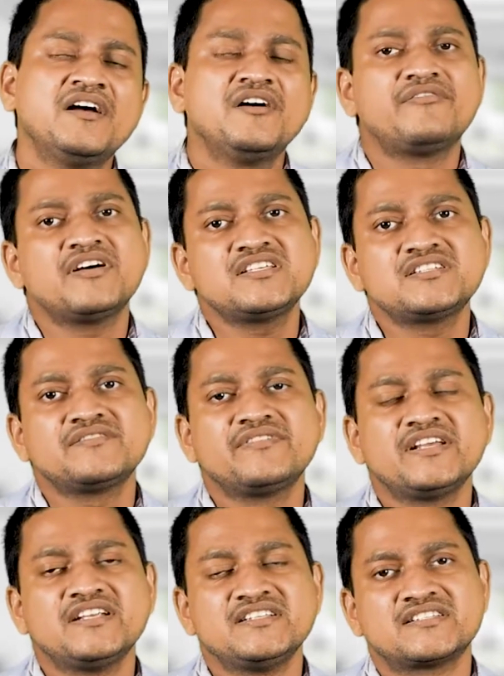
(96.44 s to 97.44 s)
First
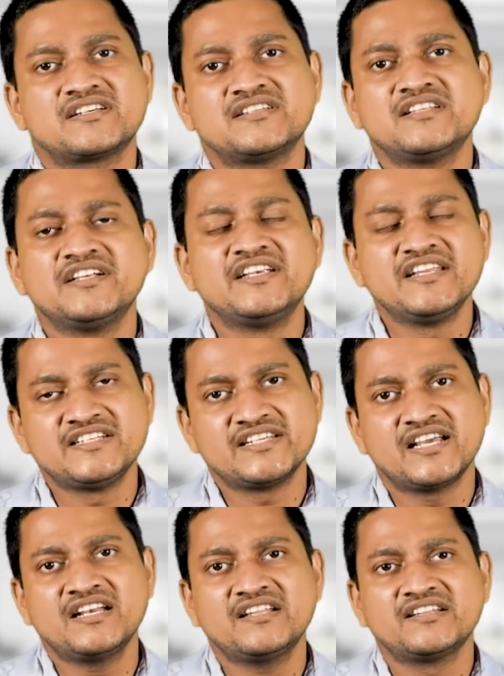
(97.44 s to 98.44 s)
we discuss in
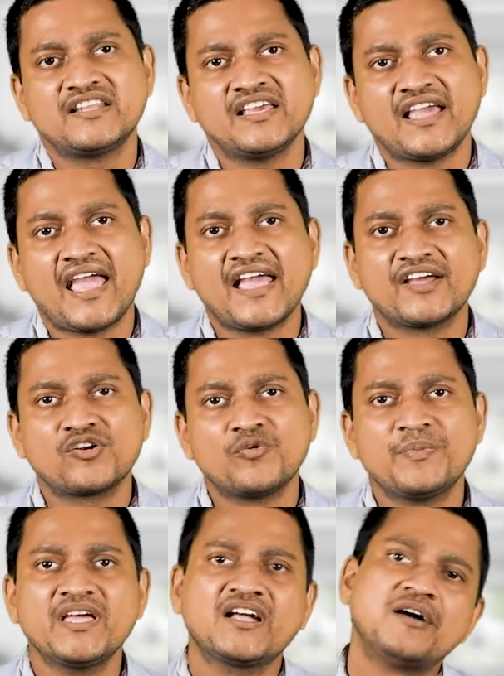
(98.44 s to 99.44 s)
detail the
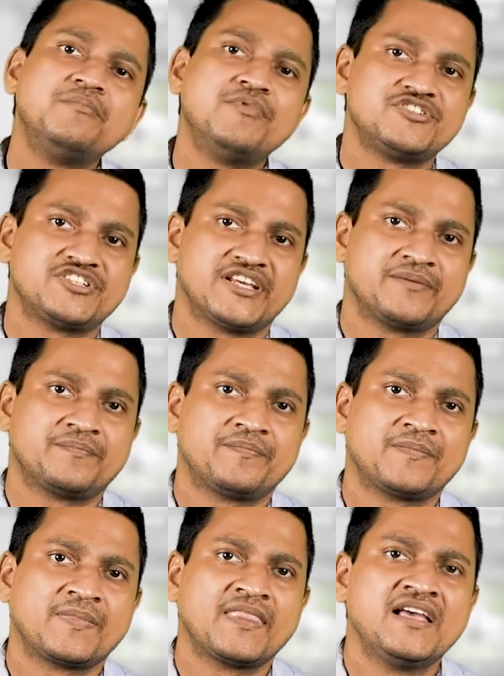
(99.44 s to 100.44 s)
aerobic composting.
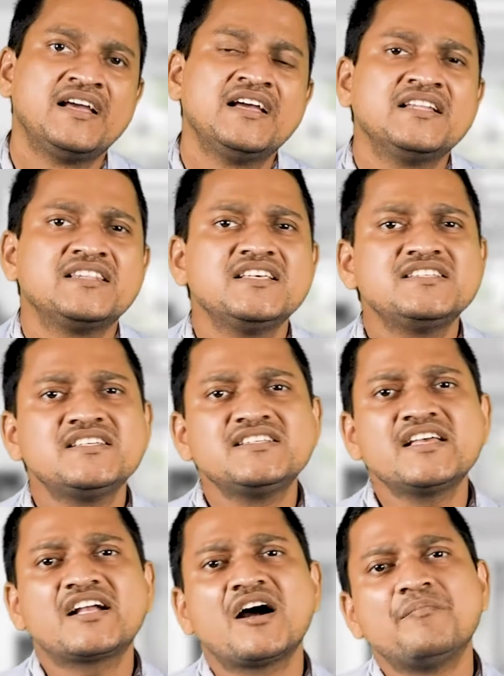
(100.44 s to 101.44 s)
This is
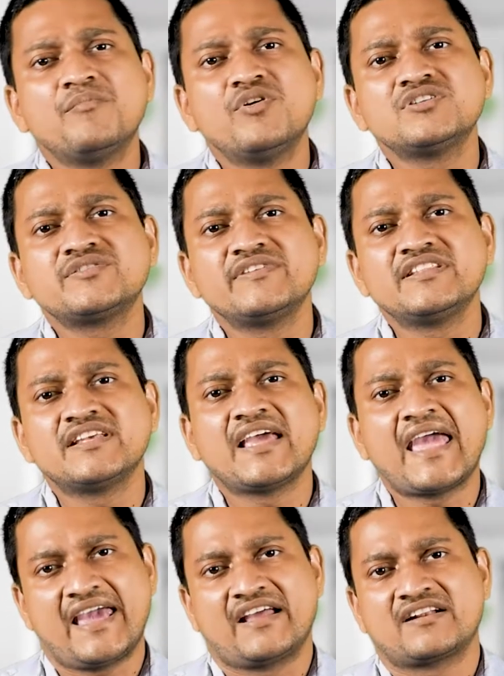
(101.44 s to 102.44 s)
a compost with
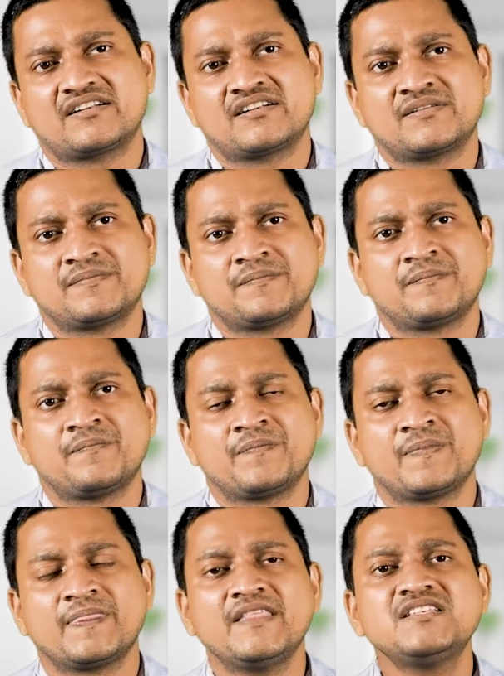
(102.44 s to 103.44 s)
air.
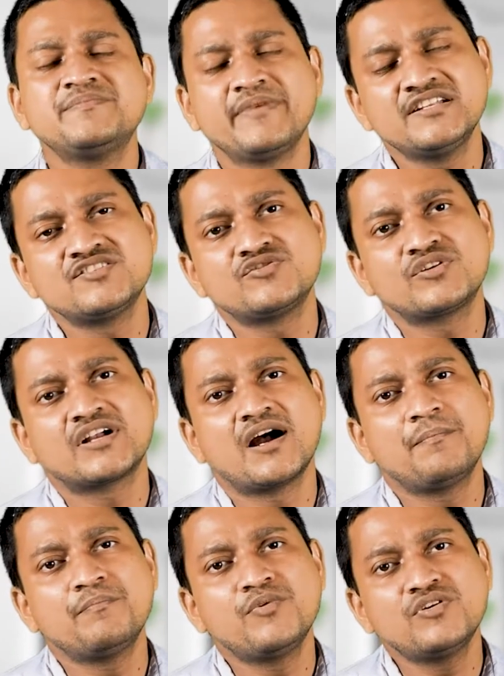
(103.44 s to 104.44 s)
This means to
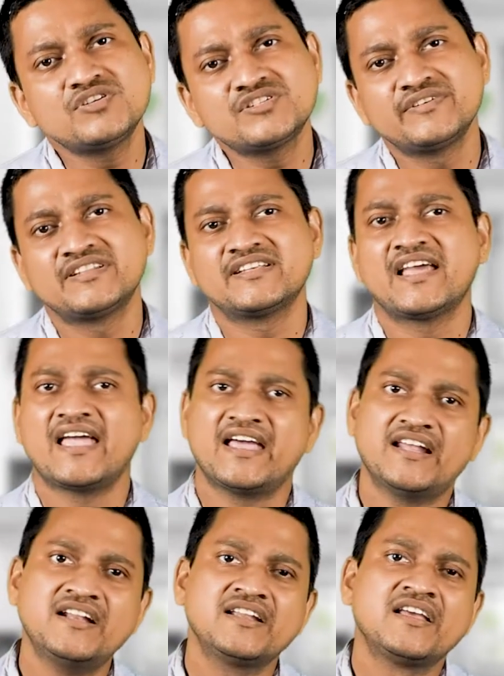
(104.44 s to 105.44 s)
compost with
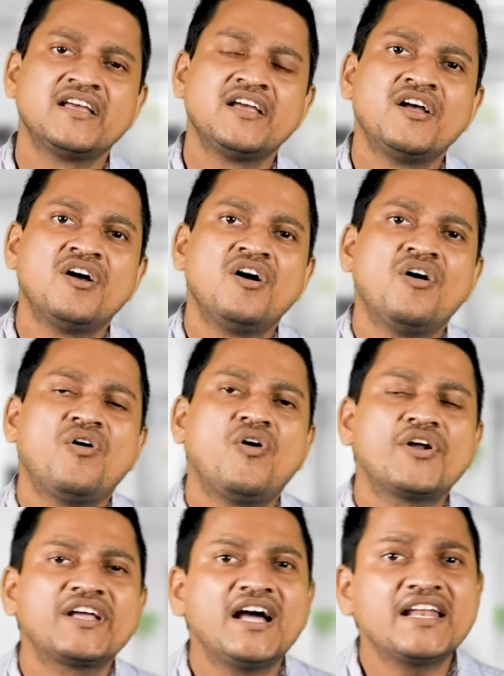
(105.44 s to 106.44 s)
air,
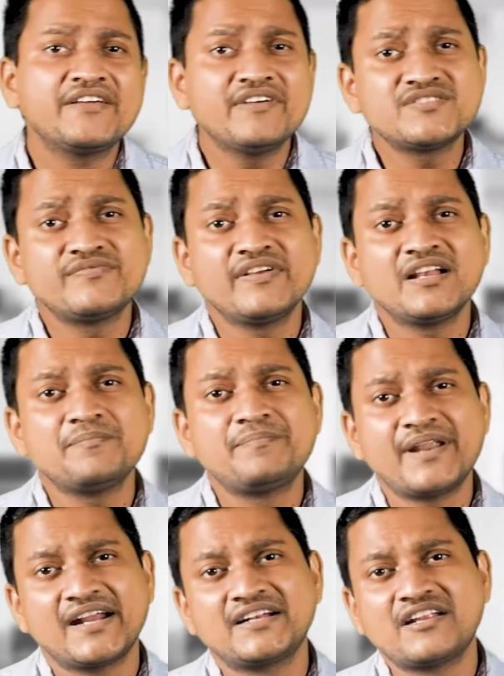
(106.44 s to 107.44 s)
organic waste will
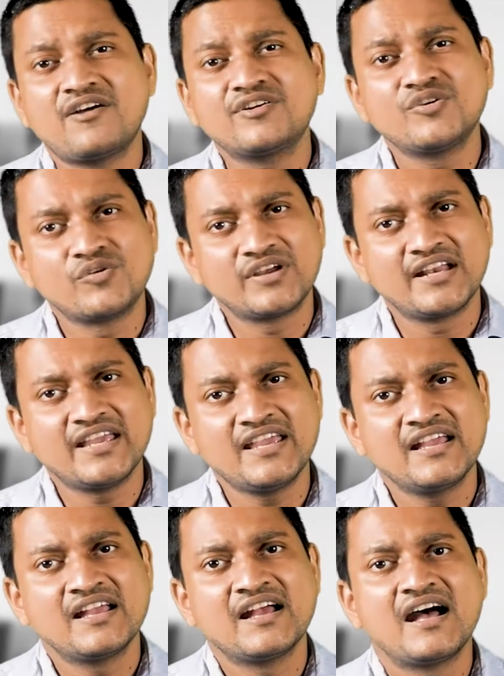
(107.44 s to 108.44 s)
break down
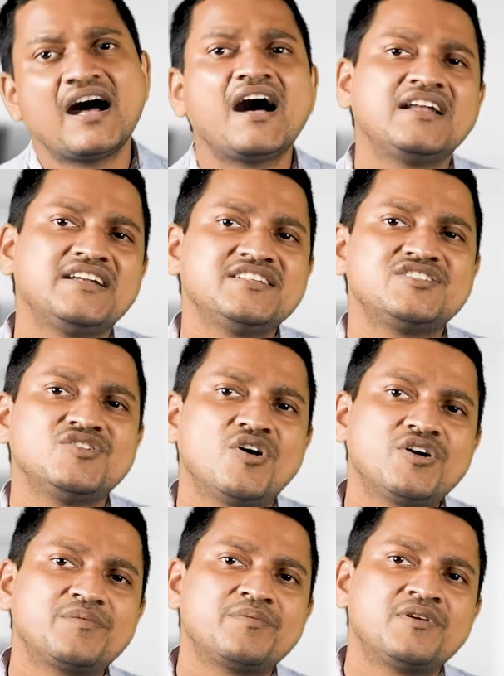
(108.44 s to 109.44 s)
quickly and is
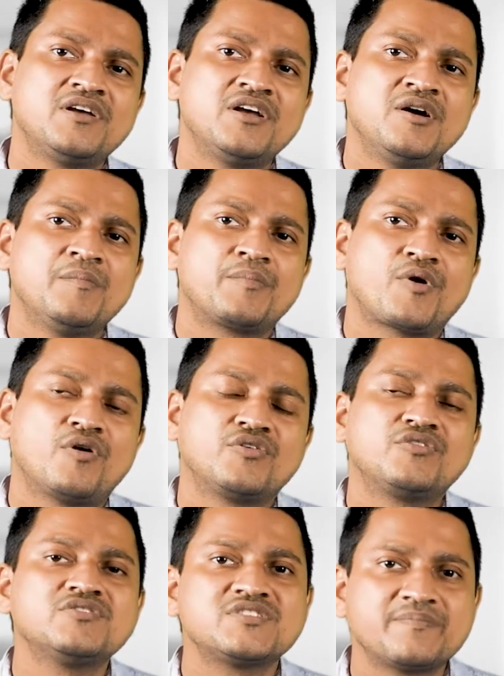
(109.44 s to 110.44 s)
not prone
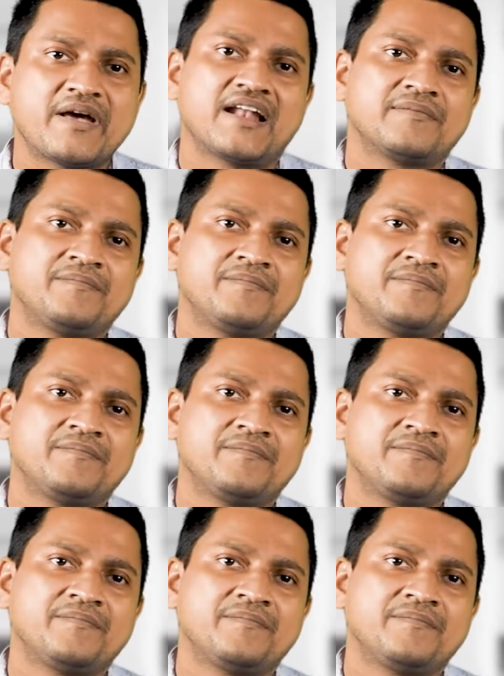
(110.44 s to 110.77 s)
to smell.